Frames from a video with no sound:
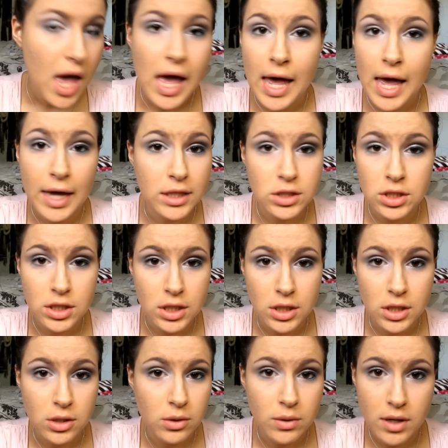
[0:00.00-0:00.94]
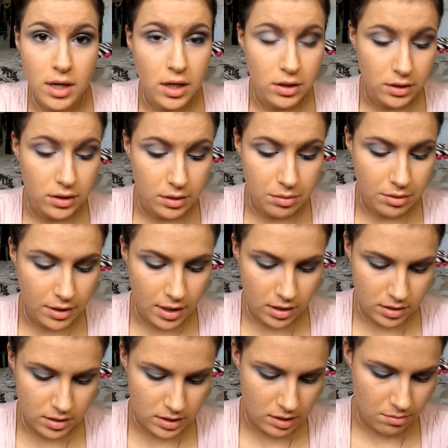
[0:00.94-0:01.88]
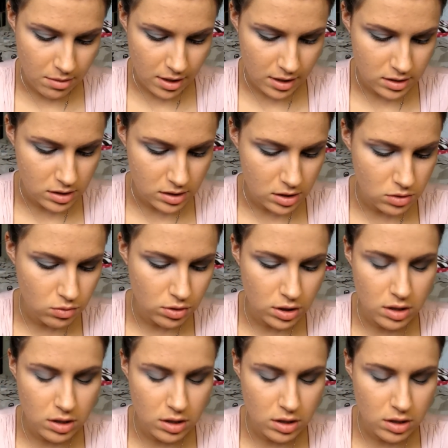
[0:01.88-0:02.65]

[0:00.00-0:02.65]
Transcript: I don't know how to pronounce it, but it's these really